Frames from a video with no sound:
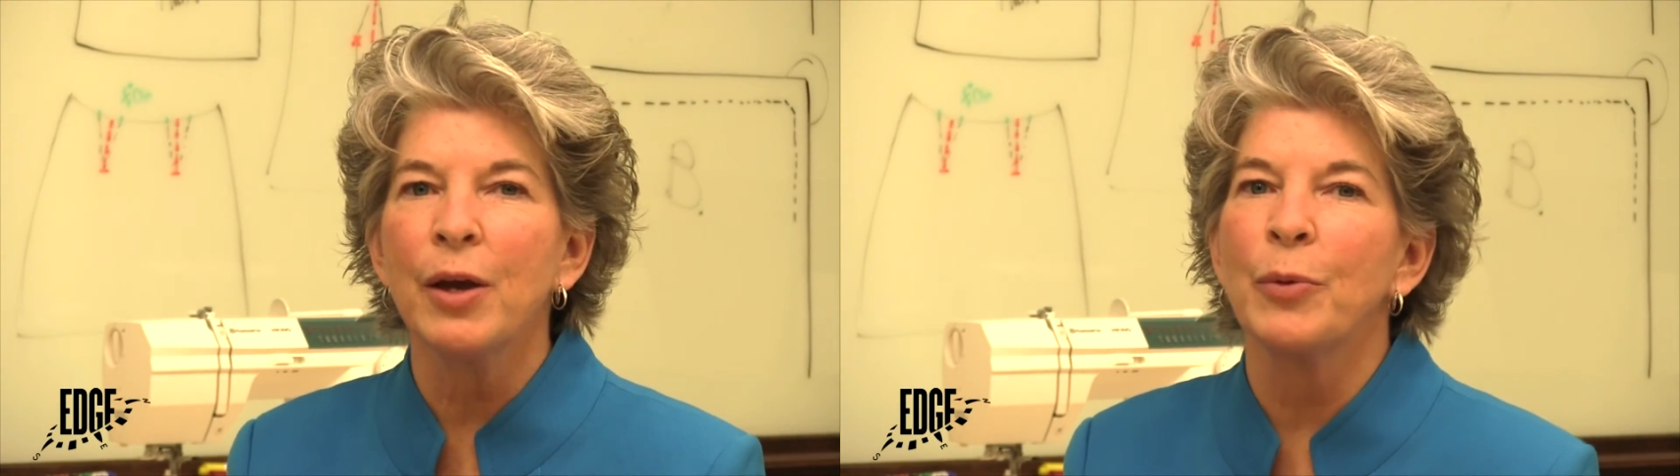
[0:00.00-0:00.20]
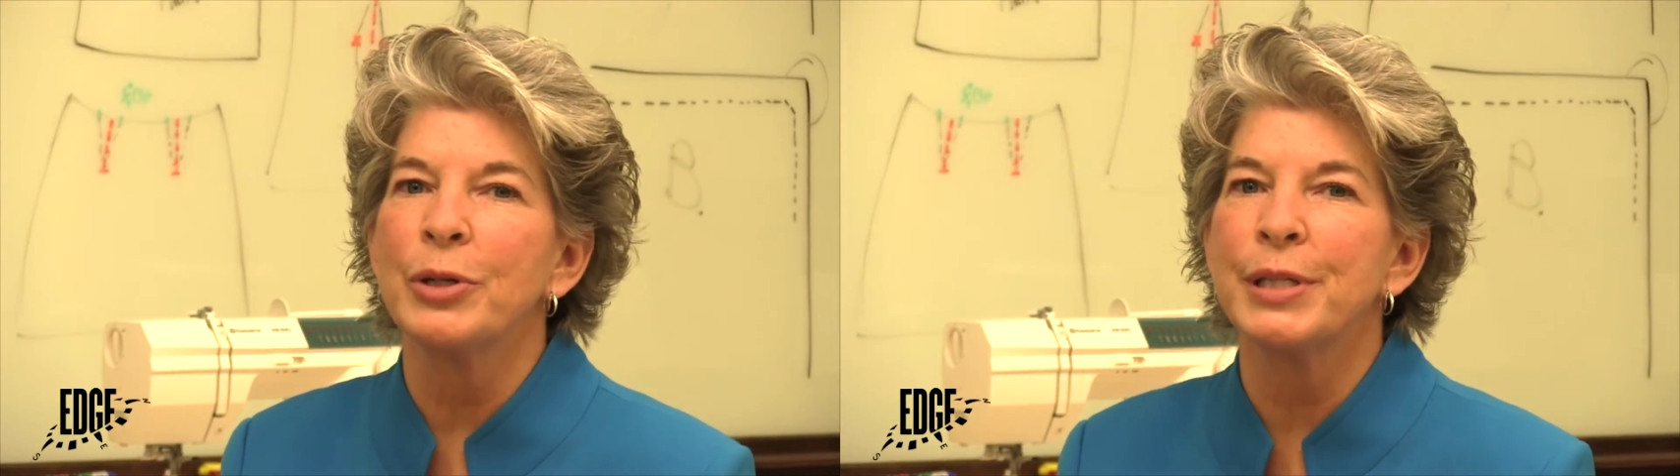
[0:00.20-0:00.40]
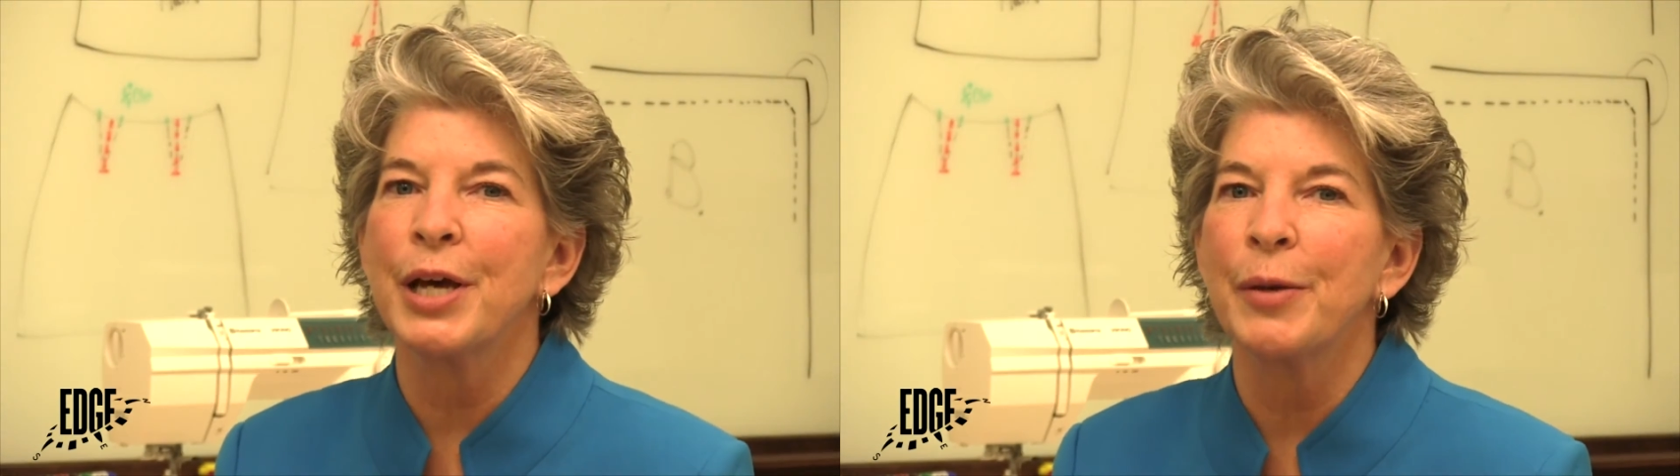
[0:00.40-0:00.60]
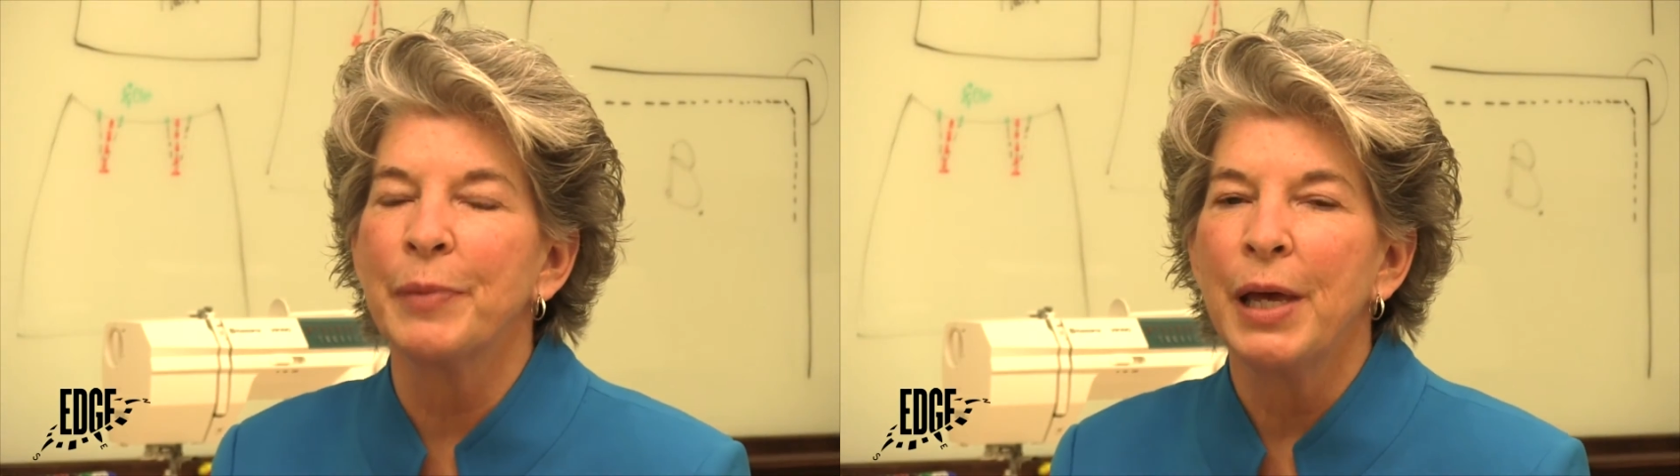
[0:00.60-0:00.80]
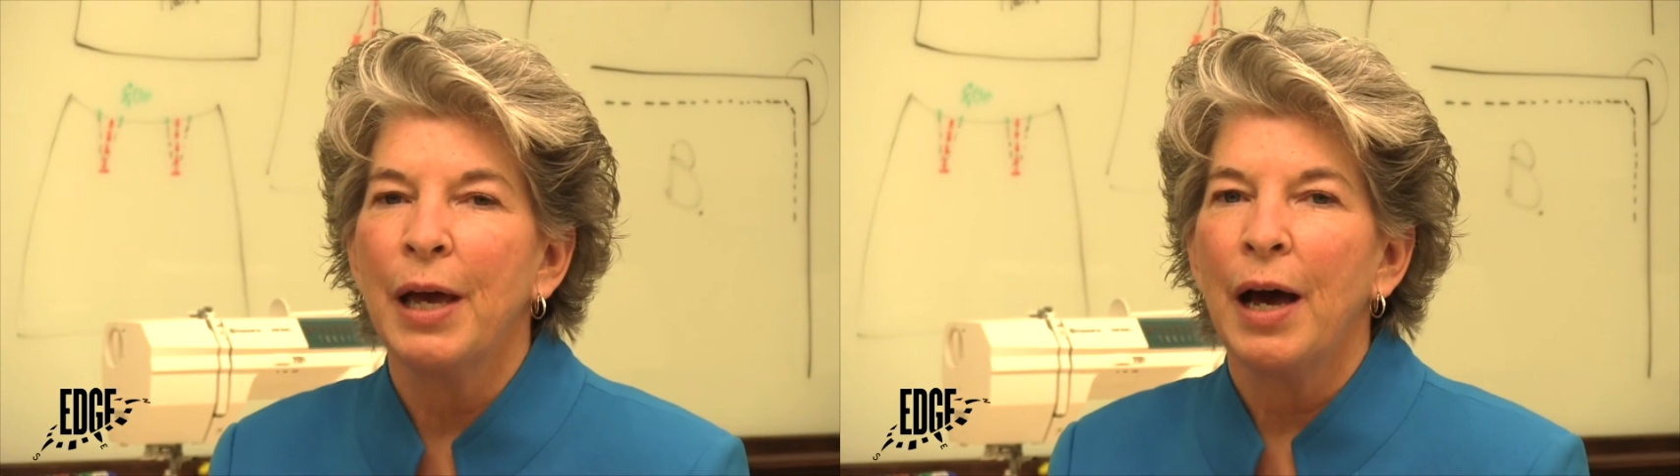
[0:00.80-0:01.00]
There were
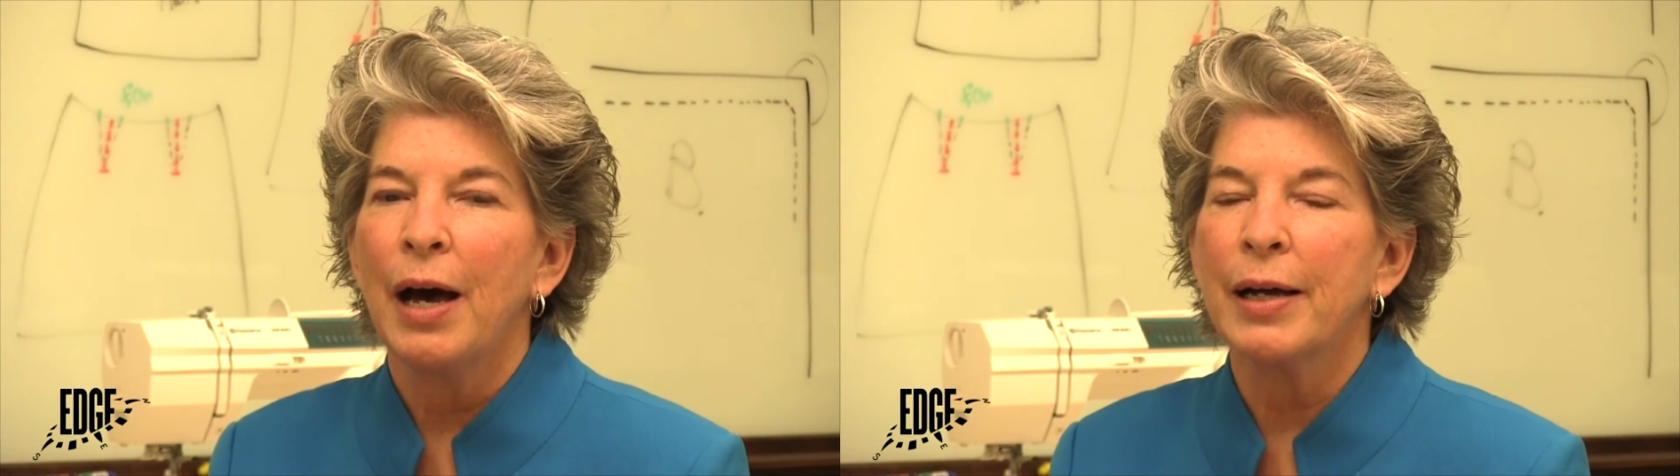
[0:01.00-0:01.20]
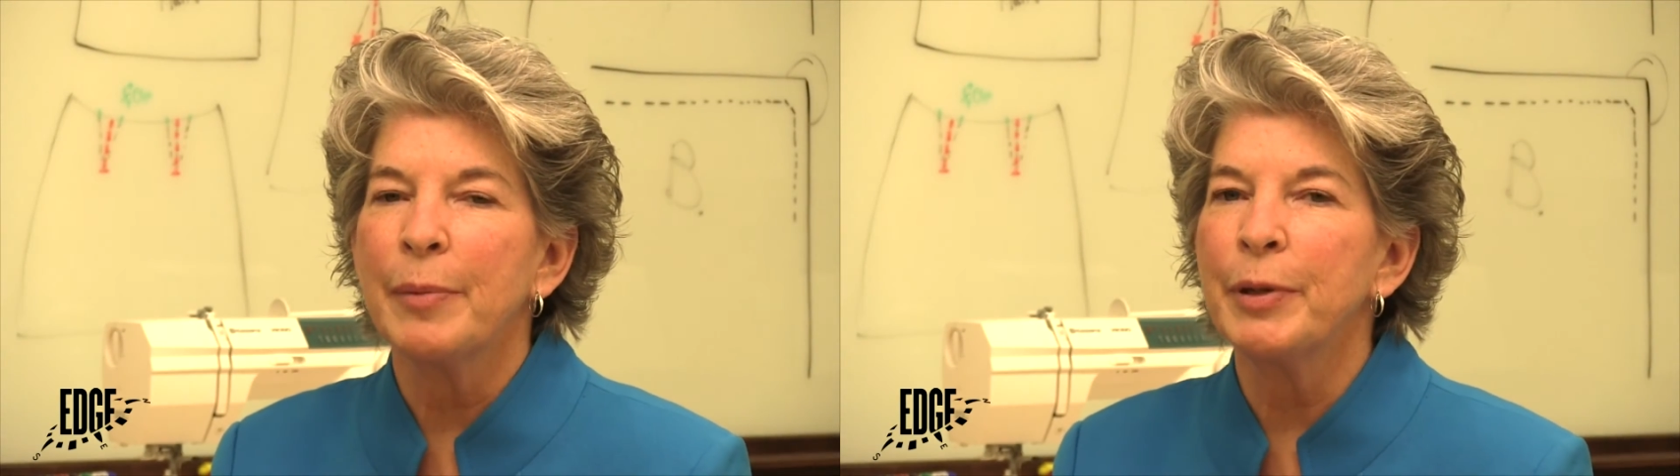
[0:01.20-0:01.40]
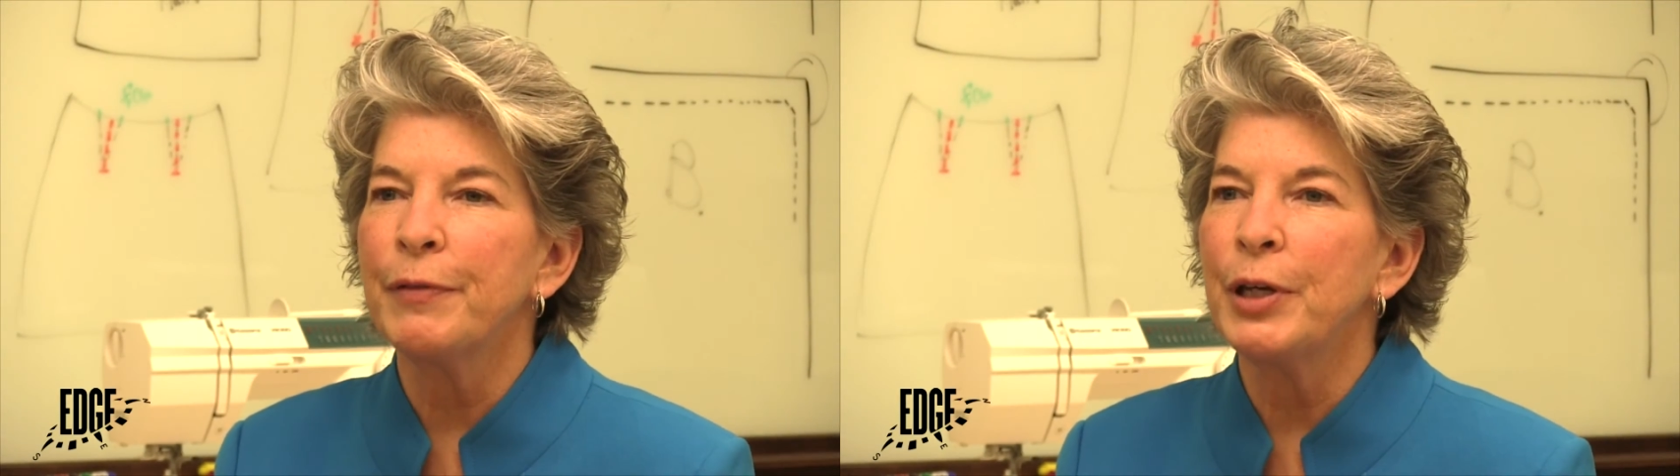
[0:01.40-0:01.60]
a couple of